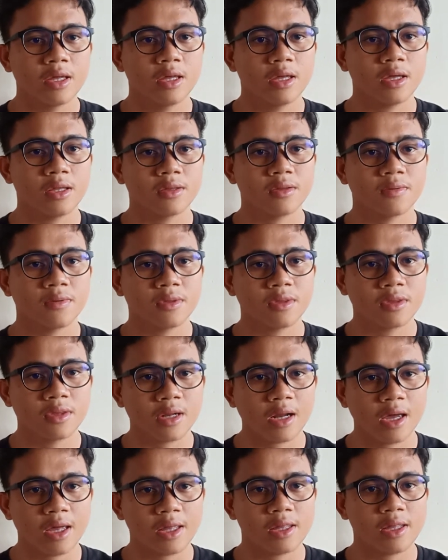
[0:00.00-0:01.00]

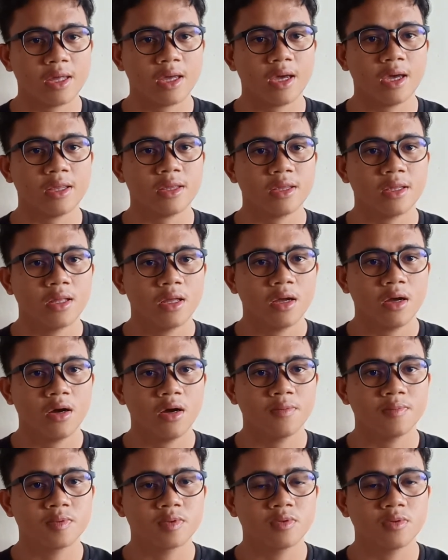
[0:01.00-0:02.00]
increases
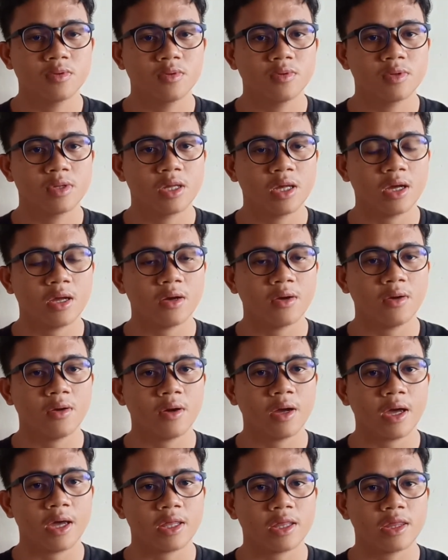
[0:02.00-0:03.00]
up to
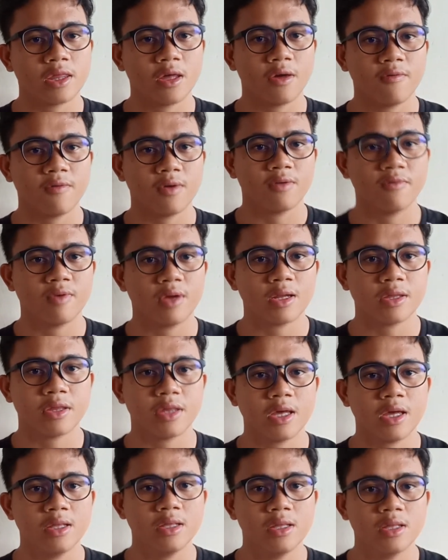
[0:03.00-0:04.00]

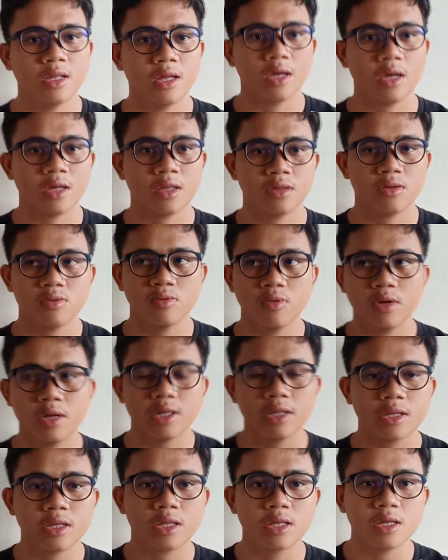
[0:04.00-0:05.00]
0.87%, the
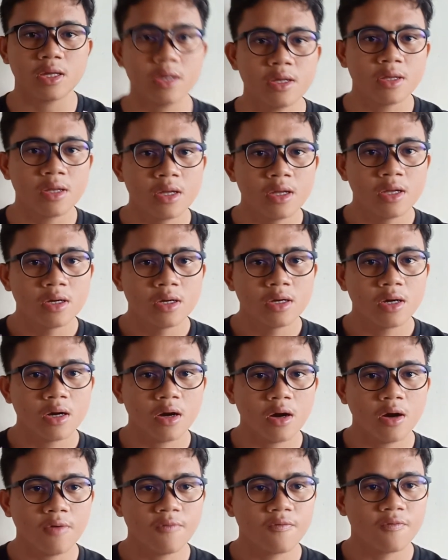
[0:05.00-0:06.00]
duality
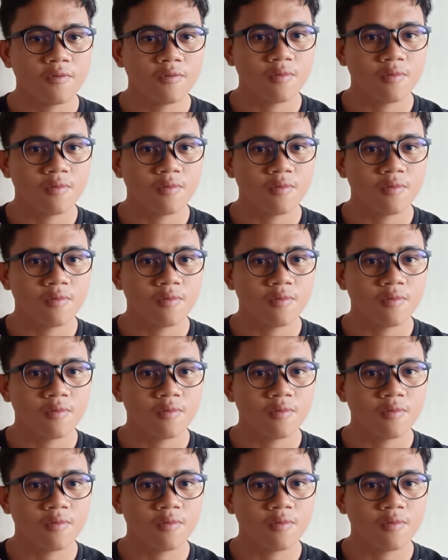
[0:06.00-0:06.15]
of